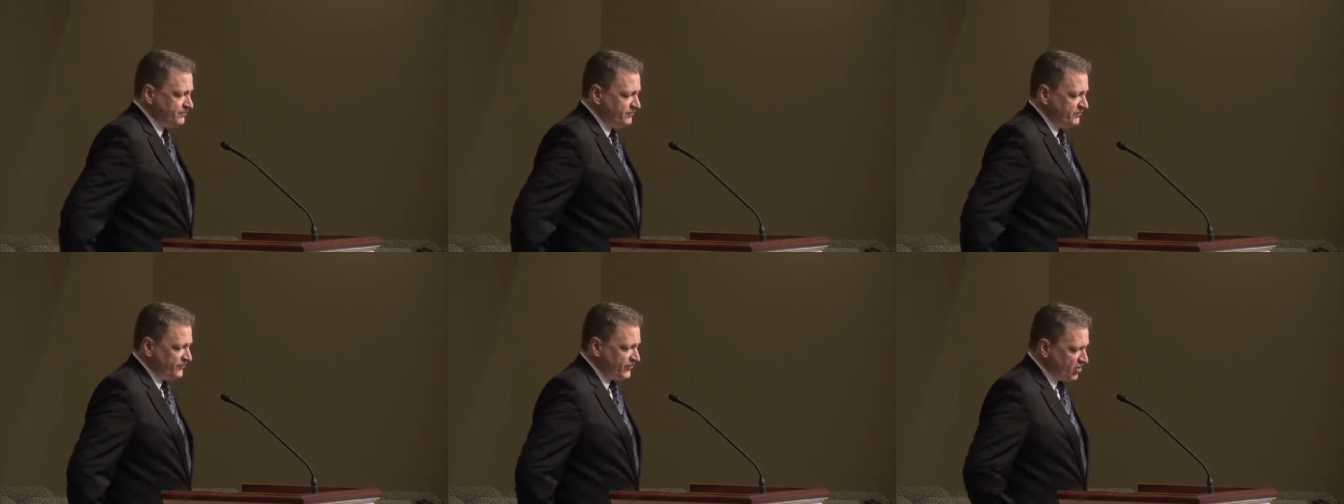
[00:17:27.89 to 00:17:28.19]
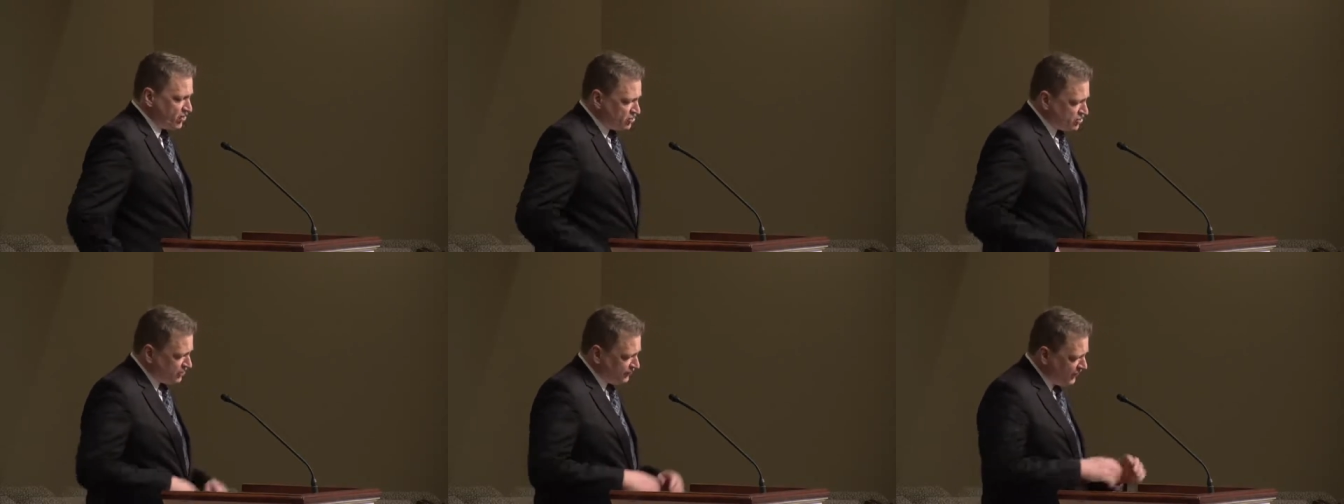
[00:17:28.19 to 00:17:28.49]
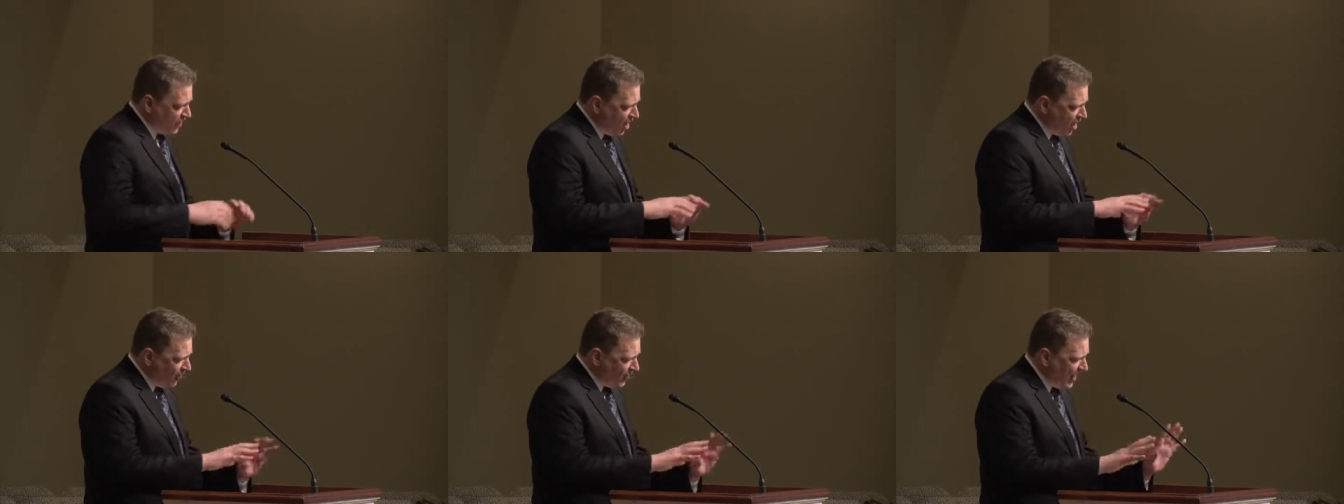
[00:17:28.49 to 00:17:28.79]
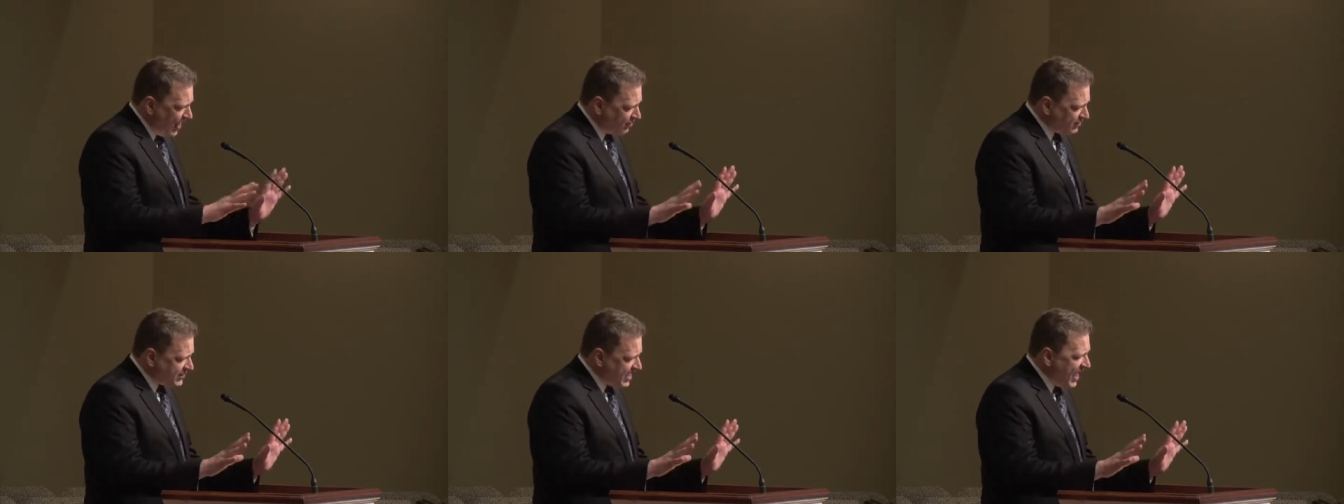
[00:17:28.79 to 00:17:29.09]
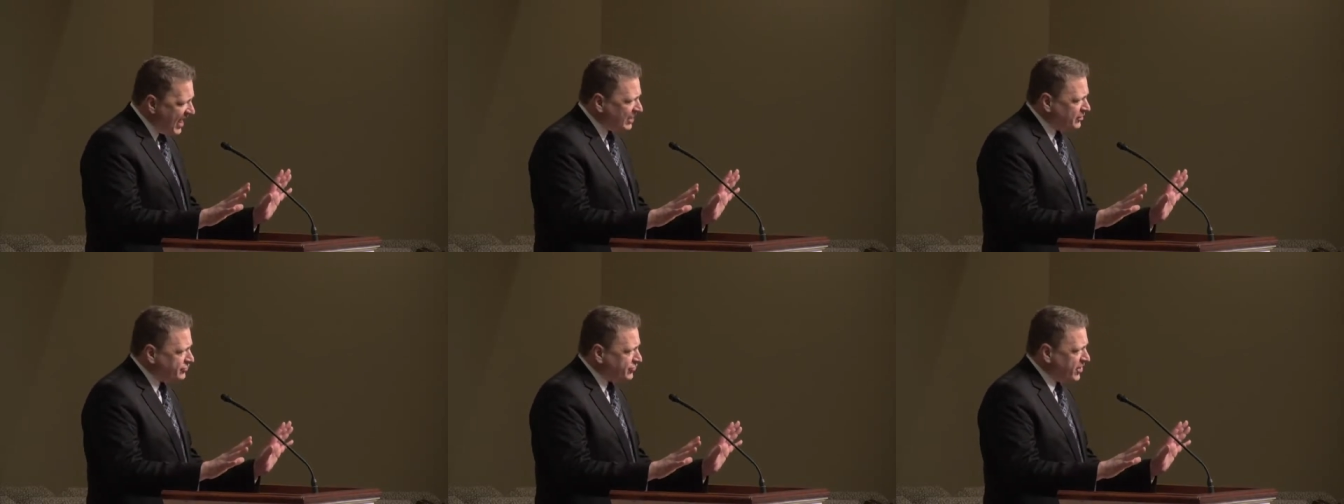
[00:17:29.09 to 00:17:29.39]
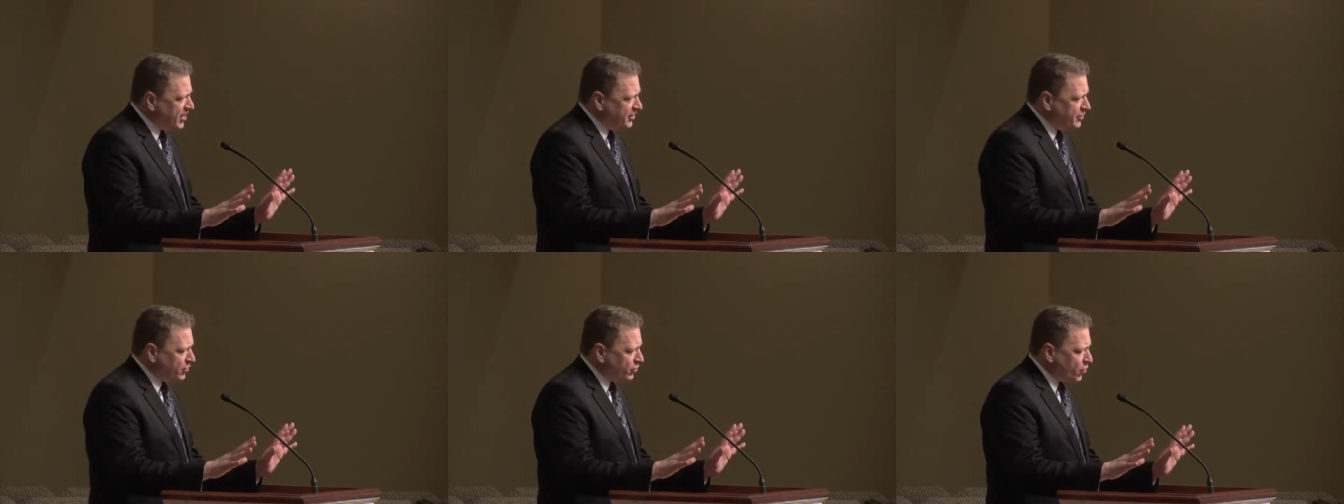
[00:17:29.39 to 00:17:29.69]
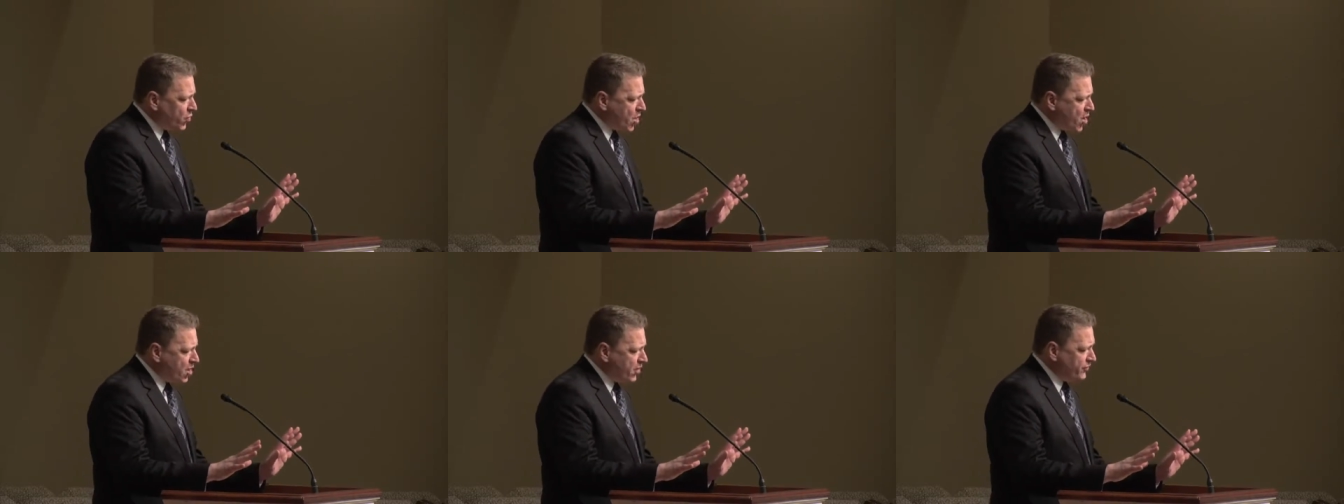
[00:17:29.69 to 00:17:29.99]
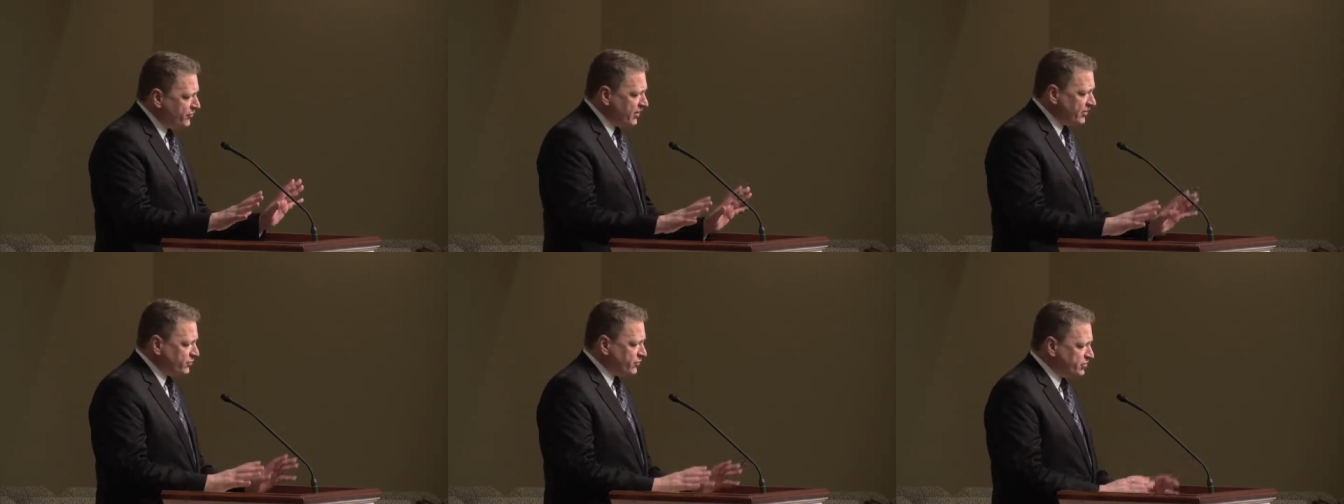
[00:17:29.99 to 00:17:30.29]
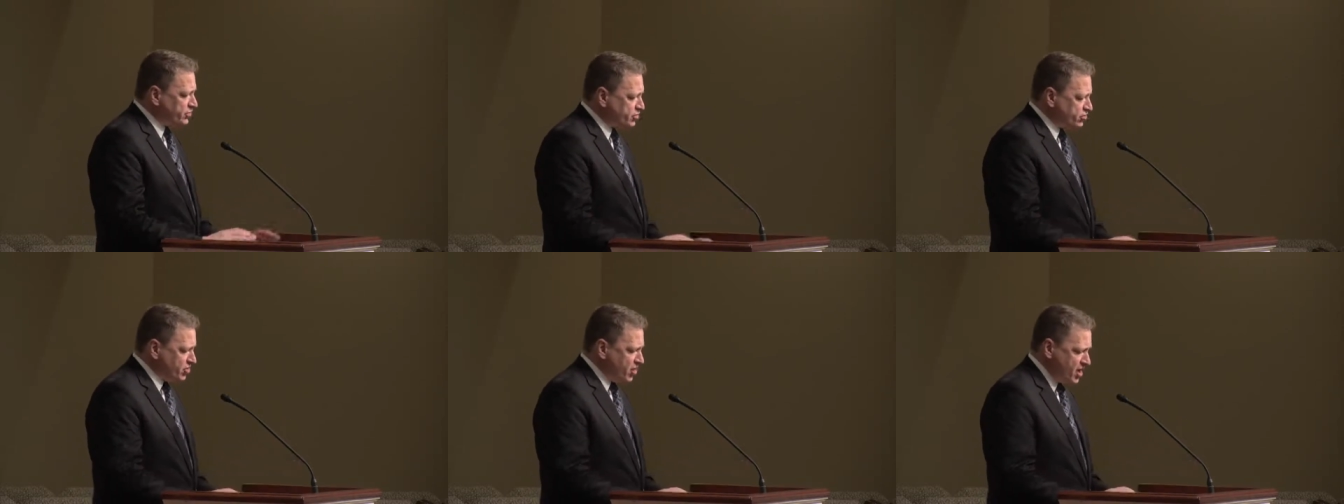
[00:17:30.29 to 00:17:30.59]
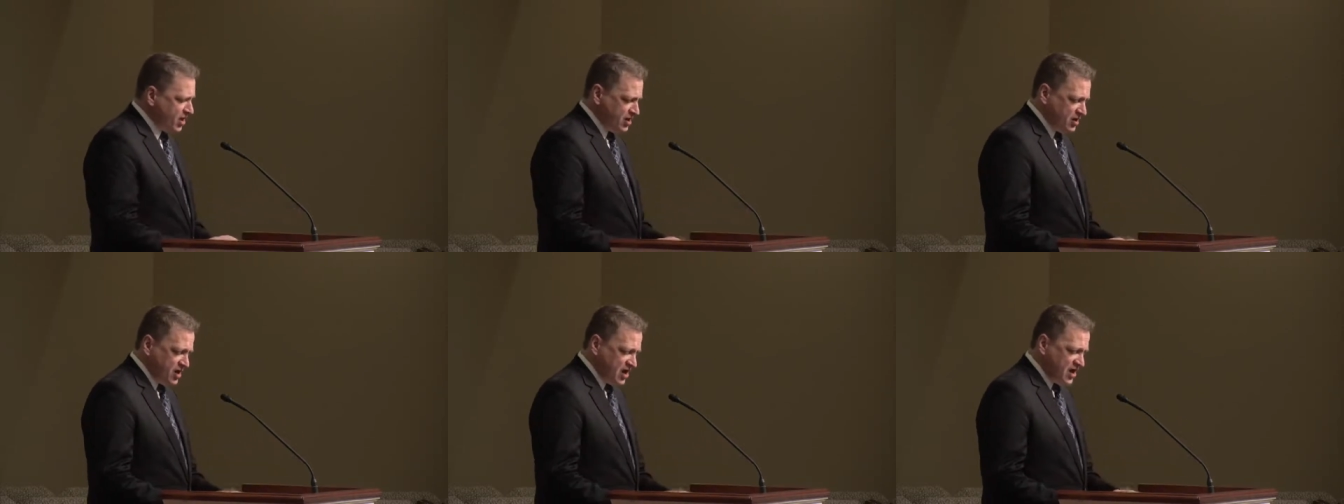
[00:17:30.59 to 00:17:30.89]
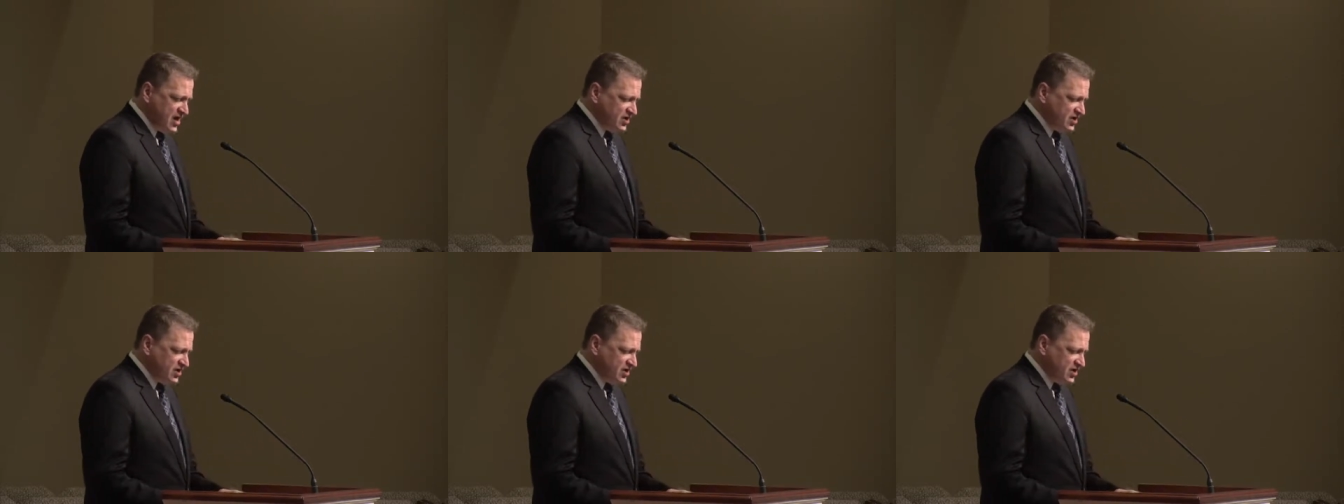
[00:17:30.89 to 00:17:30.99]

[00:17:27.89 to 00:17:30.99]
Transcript: First of all, while God created a world that was good,